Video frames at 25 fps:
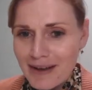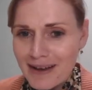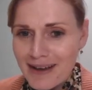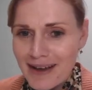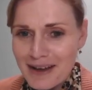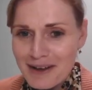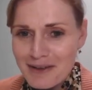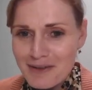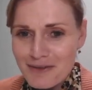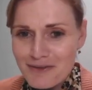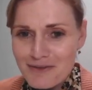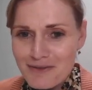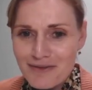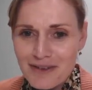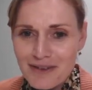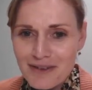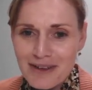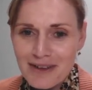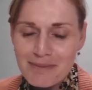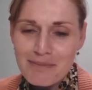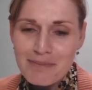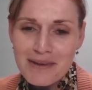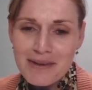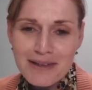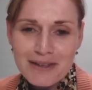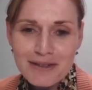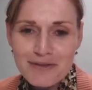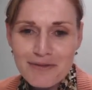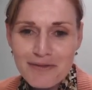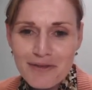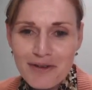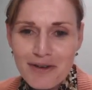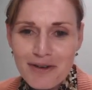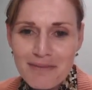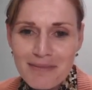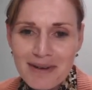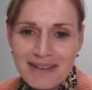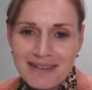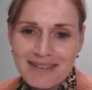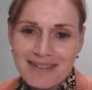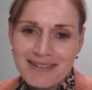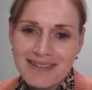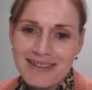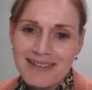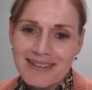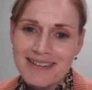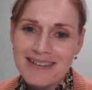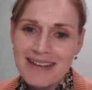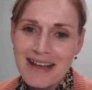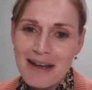kind of a mixed format
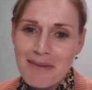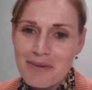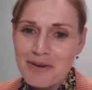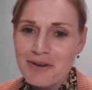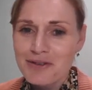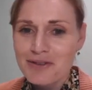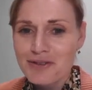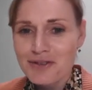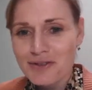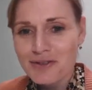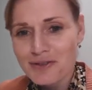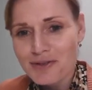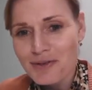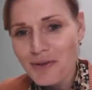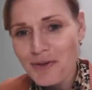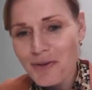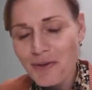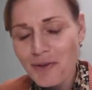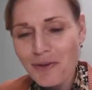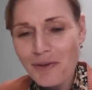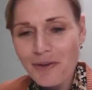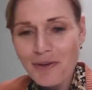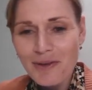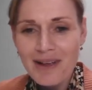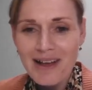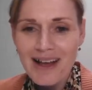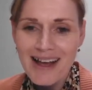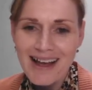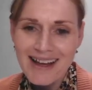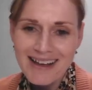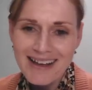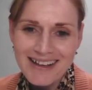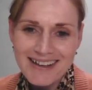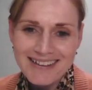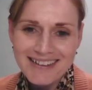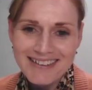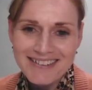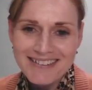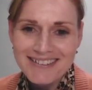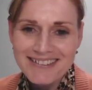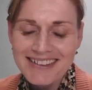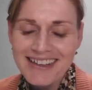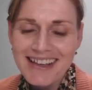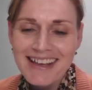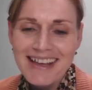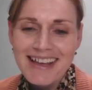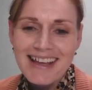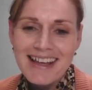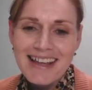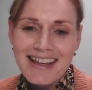summer school
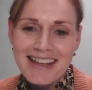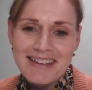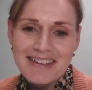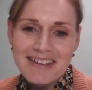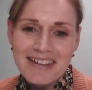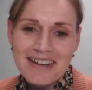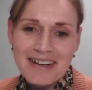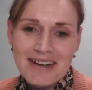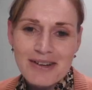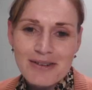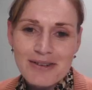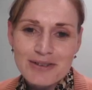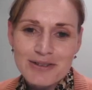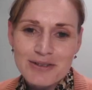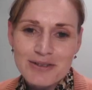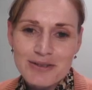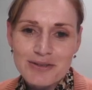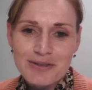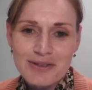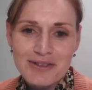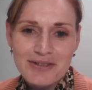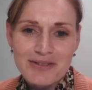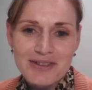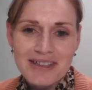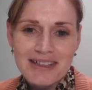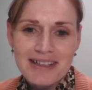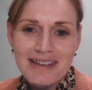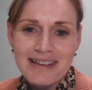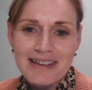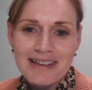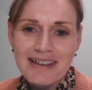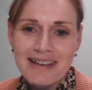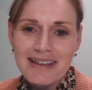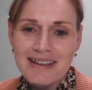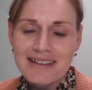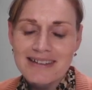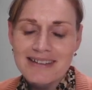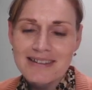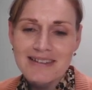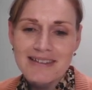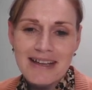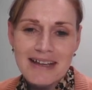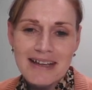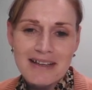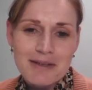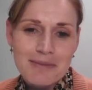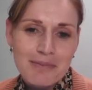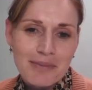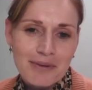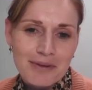hackathon. There are also 3
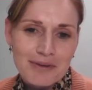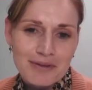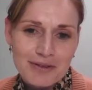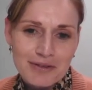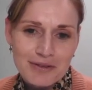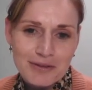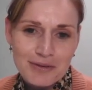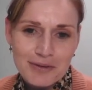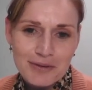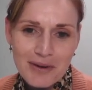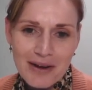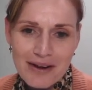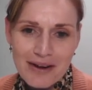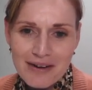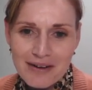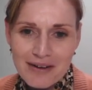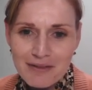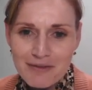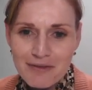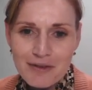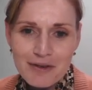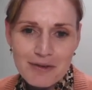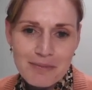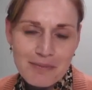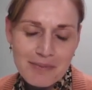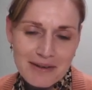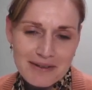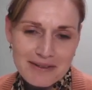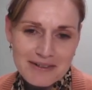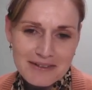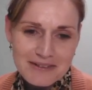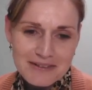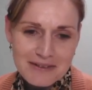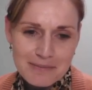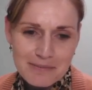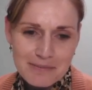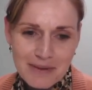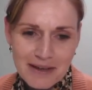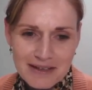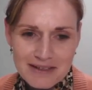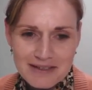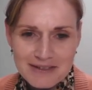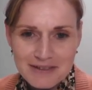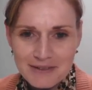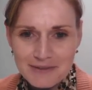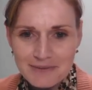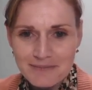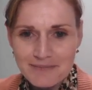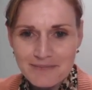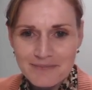study points to earn for
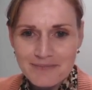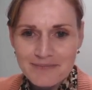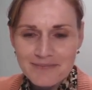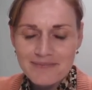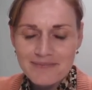participation.